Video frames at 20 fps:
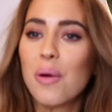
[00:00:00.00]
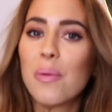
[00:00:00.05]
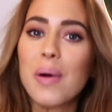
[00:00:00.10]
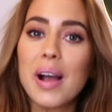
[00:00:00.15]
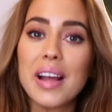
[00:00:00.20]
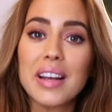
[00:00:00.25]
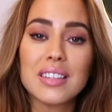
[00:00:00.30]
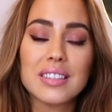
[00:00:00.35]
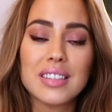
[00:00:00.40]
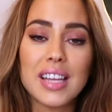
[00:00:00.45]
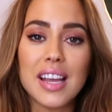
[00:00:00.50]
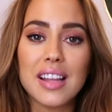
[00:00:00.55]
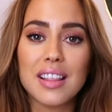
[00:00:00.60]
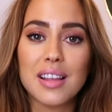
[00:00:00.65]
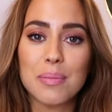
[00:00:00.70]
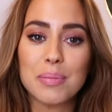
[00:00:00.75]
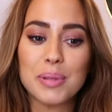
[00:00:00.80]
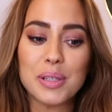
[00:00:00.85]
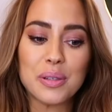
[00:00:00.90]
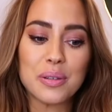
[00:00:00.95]
Why
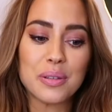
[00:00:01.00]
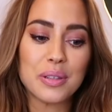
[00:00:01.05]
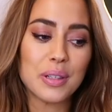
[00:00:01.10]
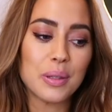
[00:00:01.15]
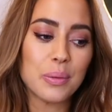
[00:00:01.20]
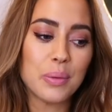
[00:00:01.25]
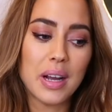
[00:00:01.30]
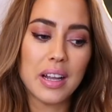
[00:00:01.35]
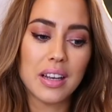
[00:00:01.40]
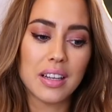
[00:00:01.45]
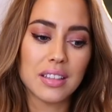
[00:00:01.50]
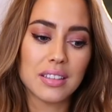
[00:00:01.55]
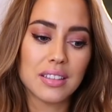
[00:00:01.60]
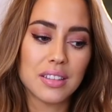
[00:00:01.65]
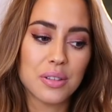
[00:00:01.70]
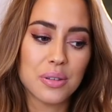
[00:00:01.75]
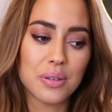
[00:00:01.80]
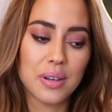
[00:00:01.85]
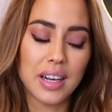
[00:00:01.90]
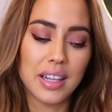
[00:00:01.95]

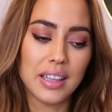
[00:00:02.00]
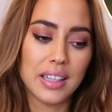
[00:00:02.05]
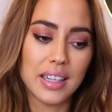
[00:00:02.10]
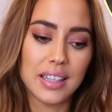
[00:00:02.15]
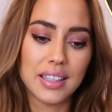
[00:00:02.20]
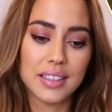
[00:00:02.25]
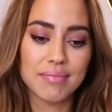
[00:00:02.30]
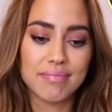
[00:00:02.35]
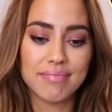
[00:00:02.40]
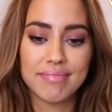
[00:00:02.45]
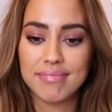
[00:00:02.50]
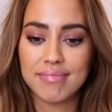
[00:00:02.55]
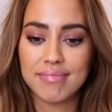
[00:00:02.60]
not try like